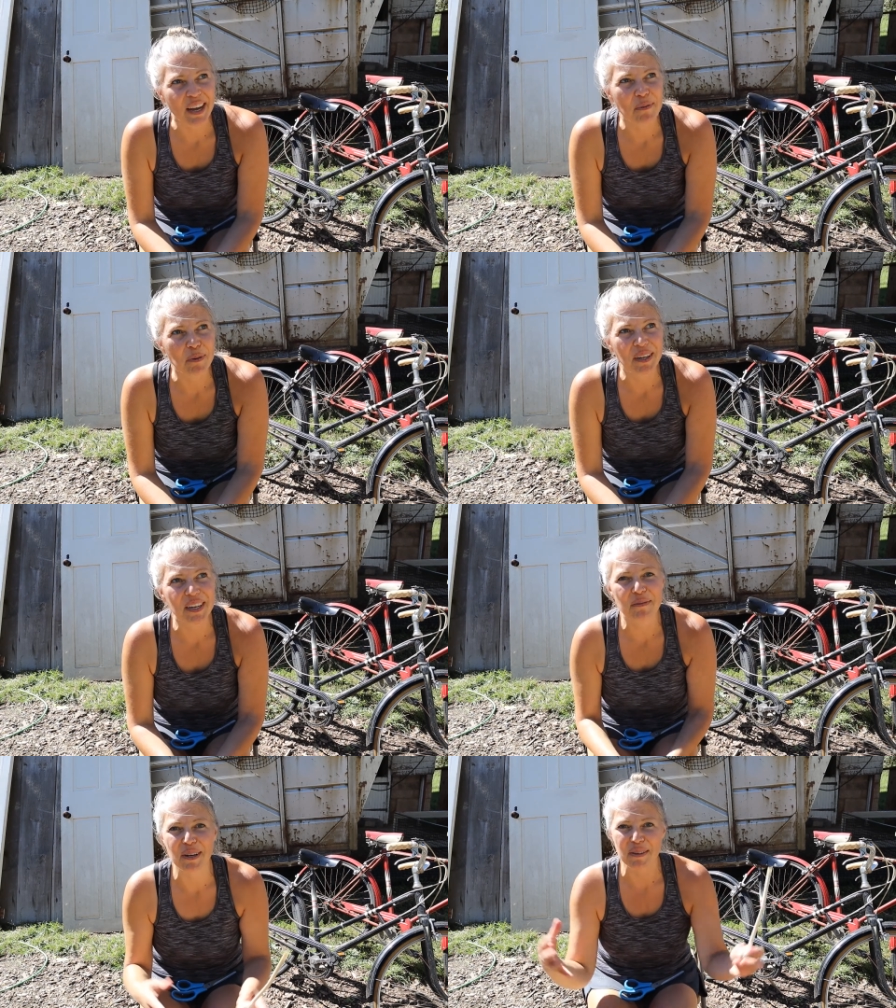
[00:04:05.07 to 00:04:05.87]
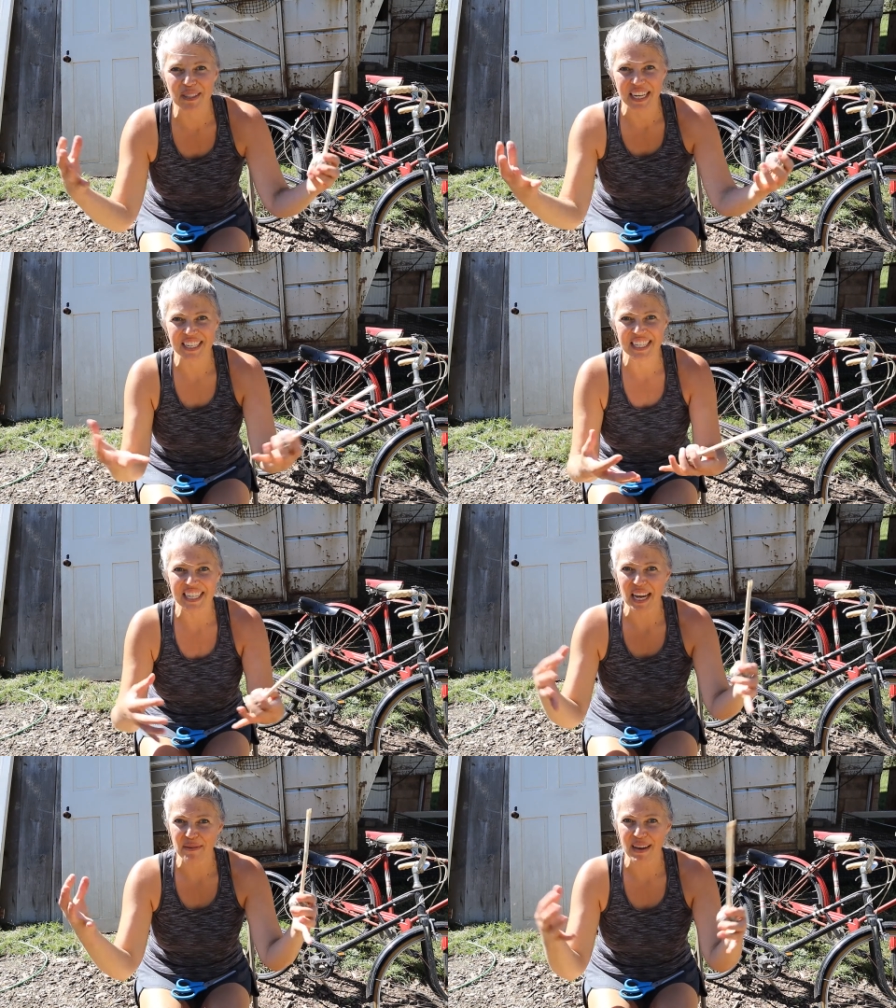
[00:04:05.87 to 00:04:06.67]
I put it in one of those antique
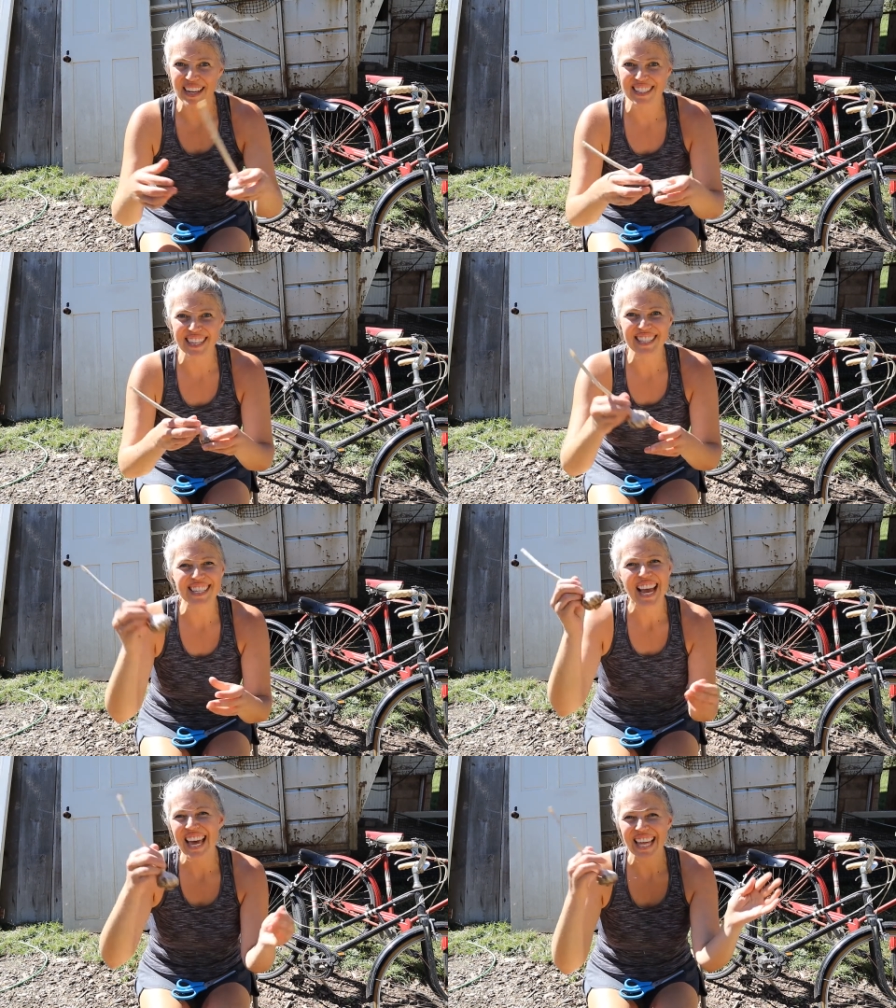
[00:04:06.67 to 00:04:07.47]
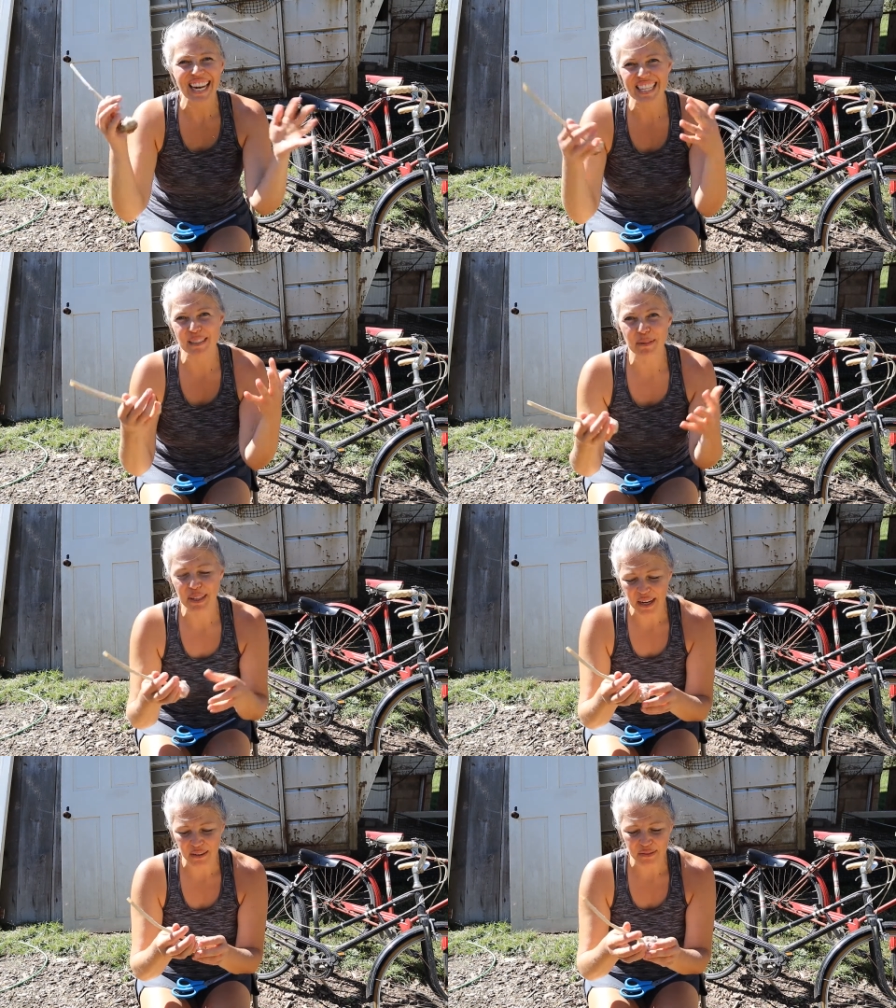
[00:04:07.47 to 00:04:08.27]
egg baskets that had some good
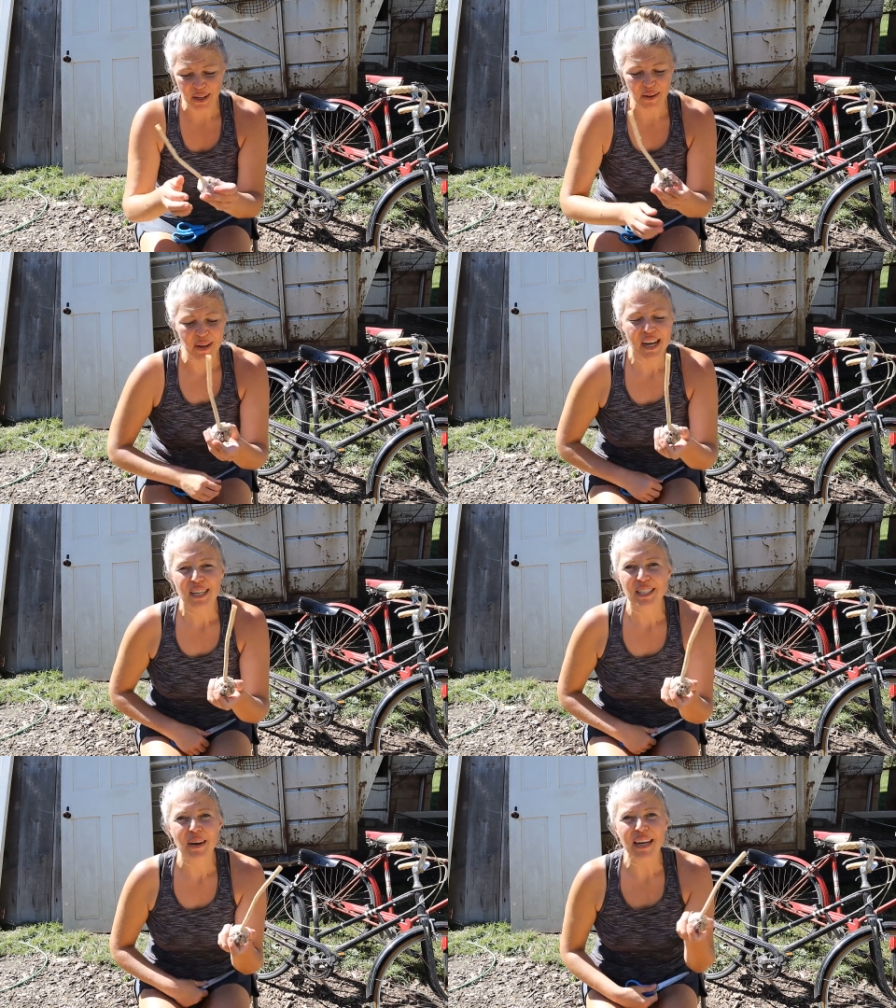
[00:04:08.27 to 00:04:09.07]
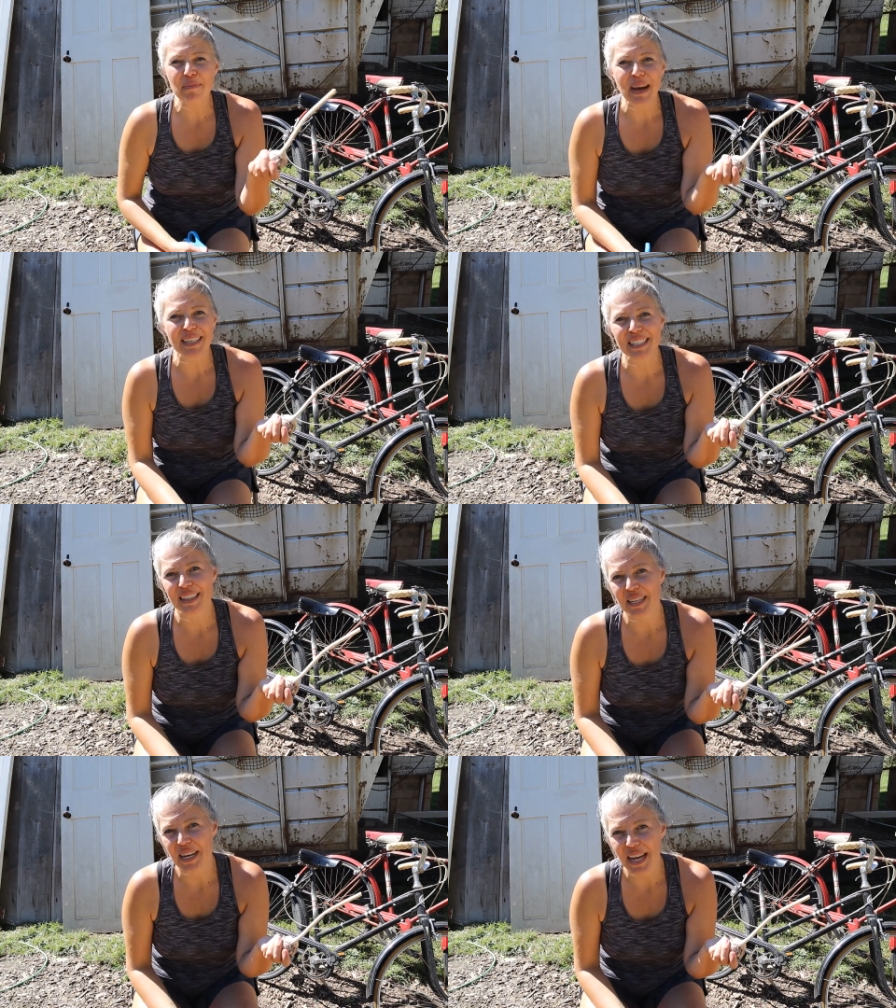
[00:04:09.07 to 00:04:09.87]
airflow. So any basket
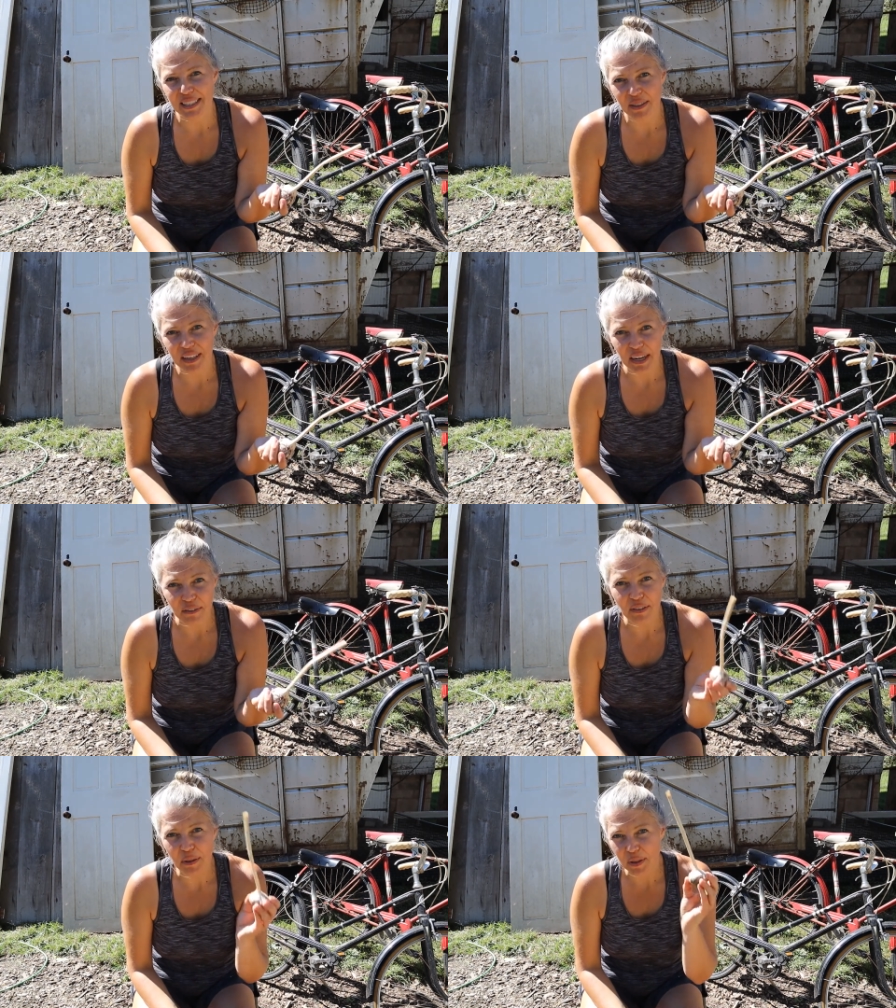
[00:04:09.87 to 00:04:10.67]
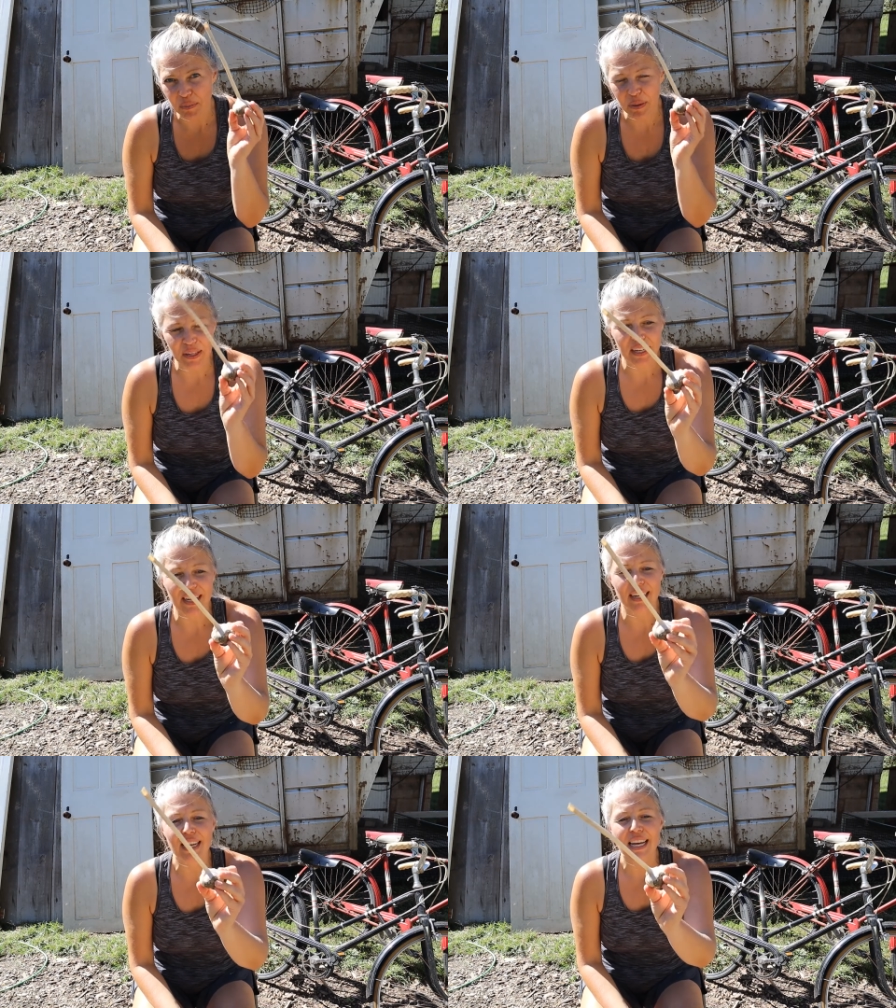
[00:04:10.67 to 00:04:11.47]
that has good airflow, you can put it
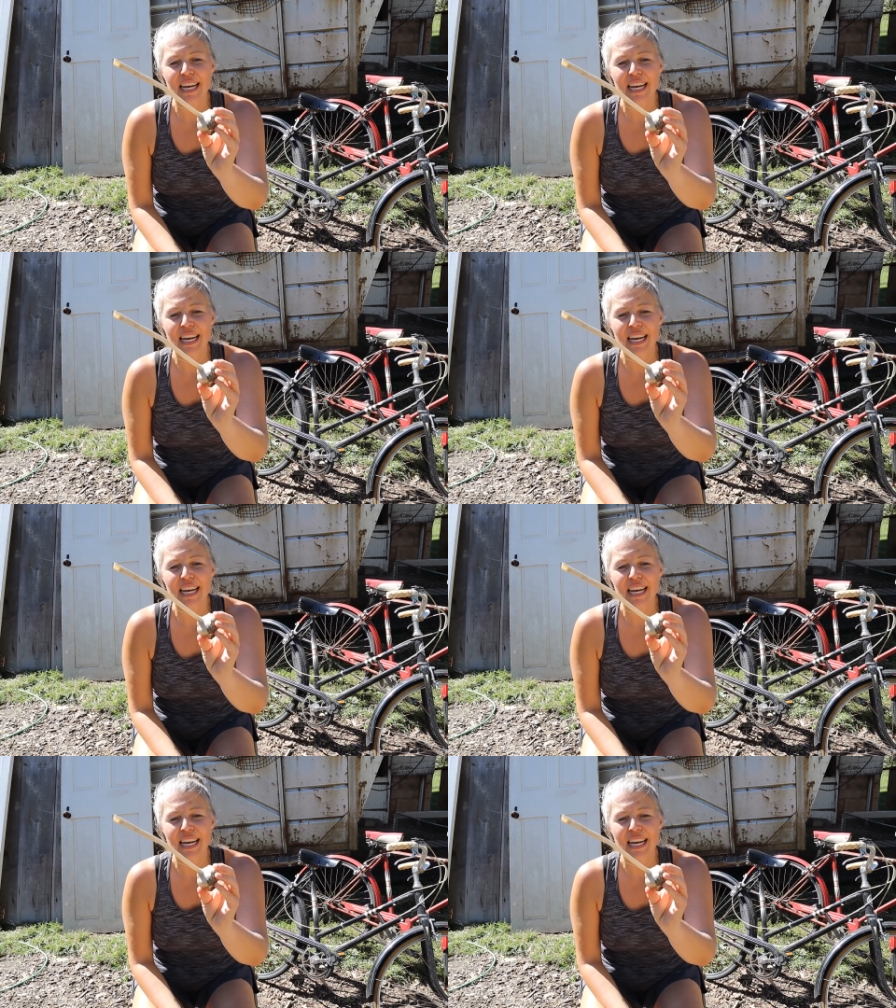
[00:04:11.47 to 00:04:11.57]
in.